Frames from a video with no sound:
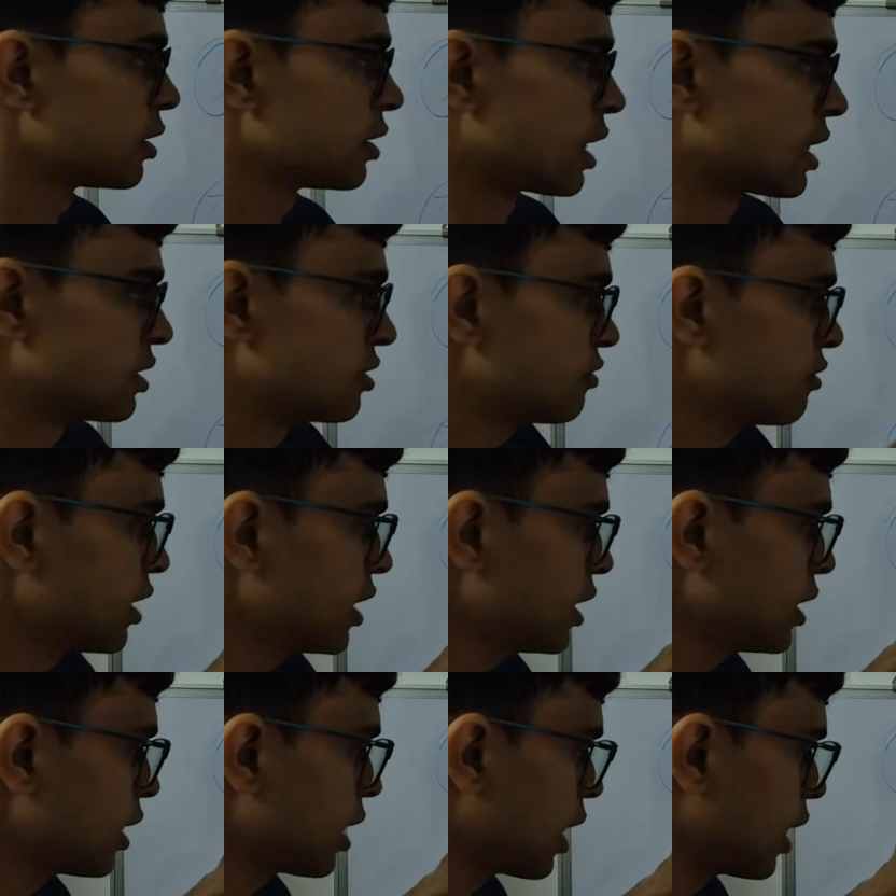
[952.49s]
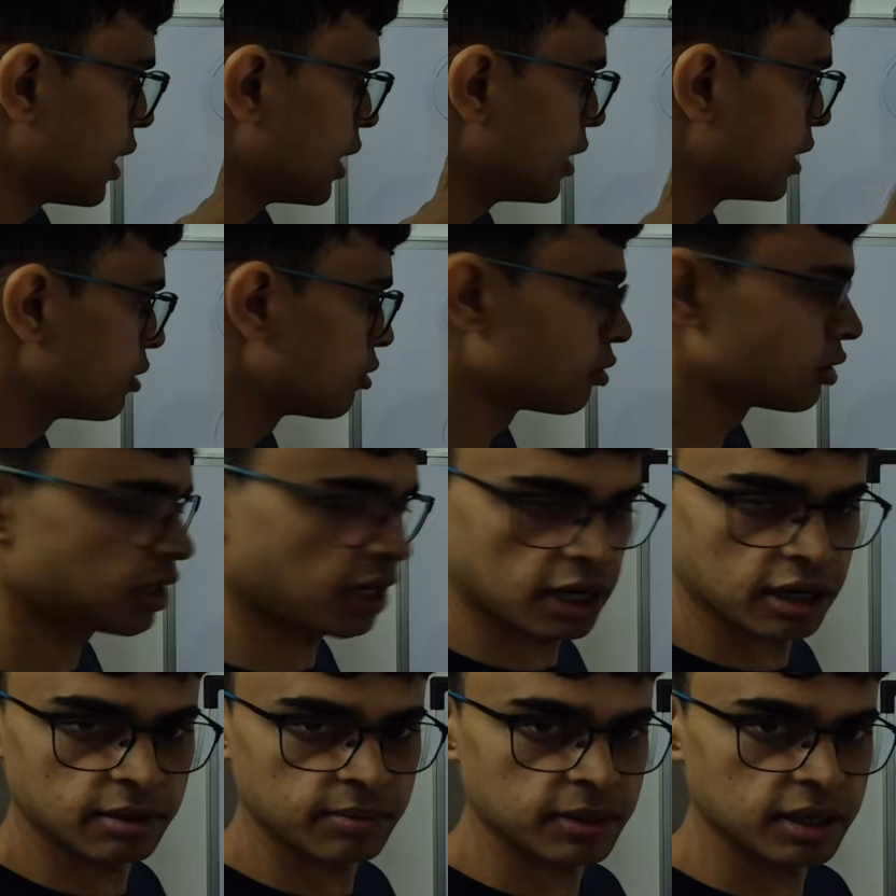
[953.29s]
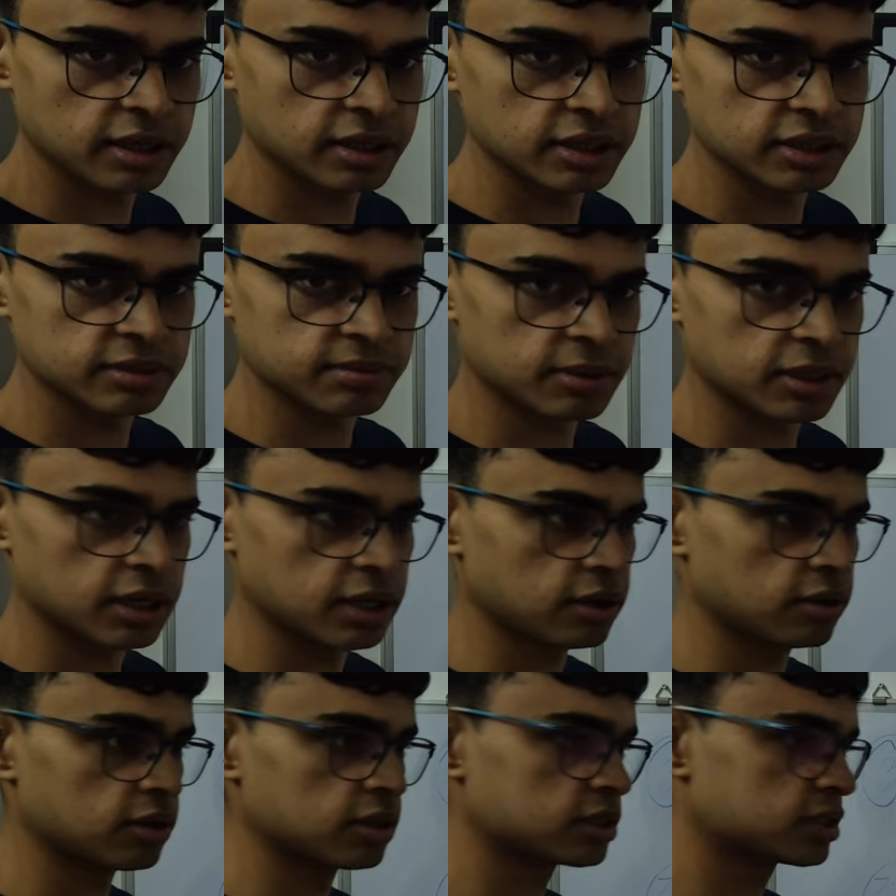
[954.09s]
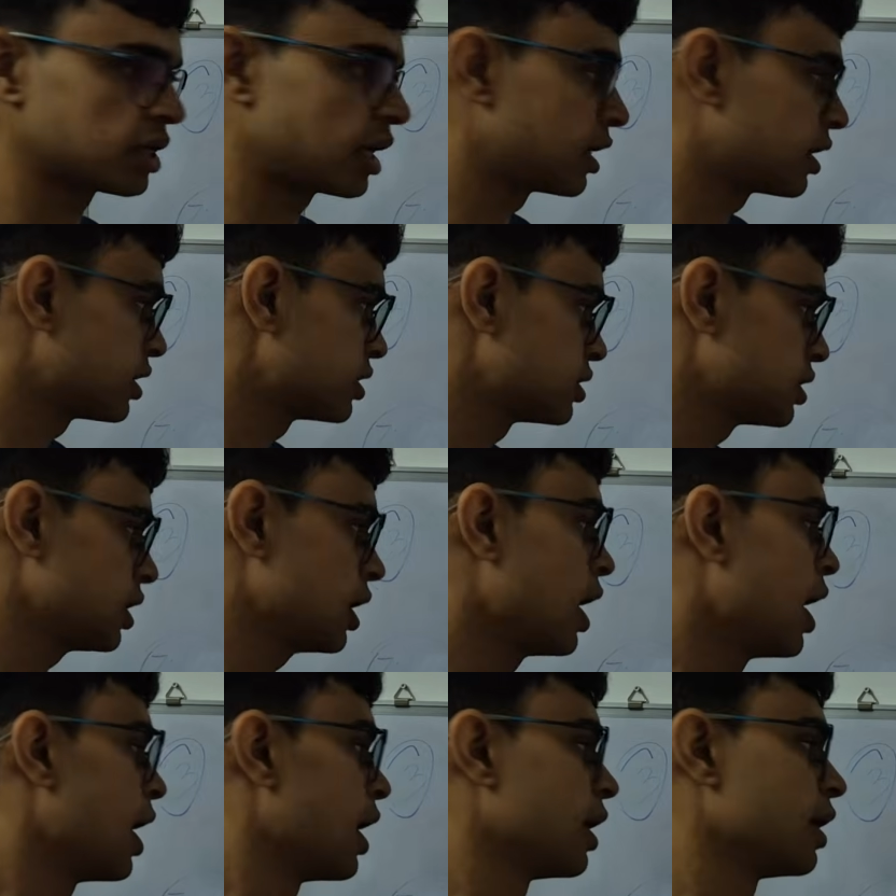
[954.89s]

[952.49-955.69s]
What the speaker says: That's why I don't recommend this particular strategy.